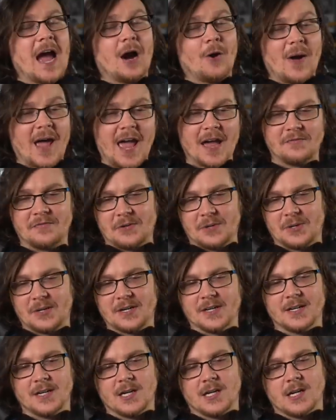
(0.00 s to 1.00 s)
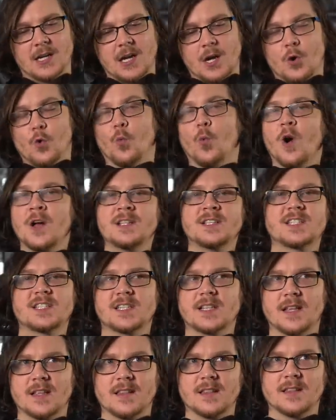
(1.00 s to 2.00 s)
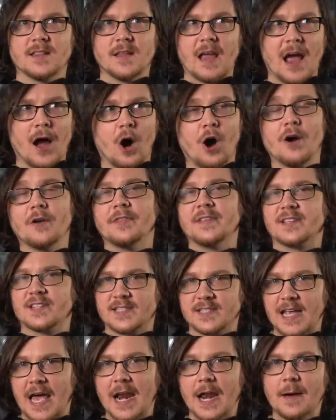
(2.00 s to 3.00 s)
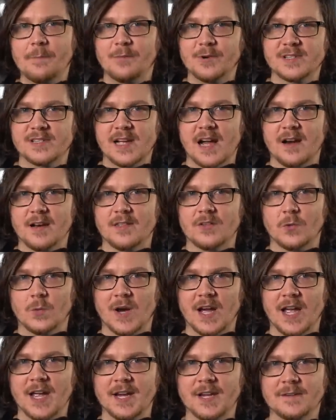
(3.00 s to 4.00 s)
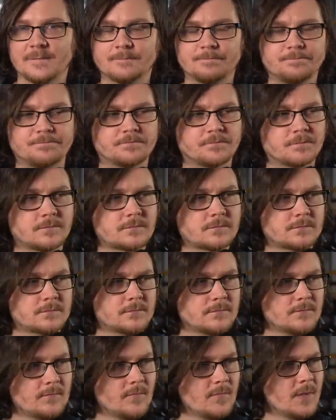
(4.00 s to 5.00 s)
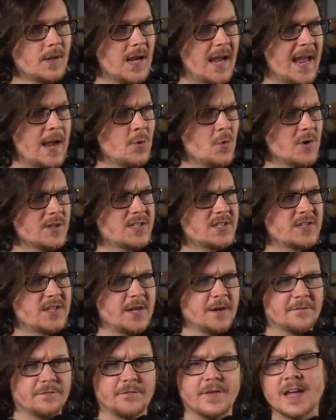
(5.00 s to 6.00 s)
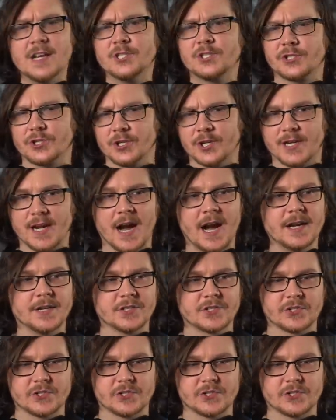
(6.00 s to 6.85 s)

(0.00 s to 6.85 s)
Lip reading: However, once all the setup was out of the way, and once the adventure kind of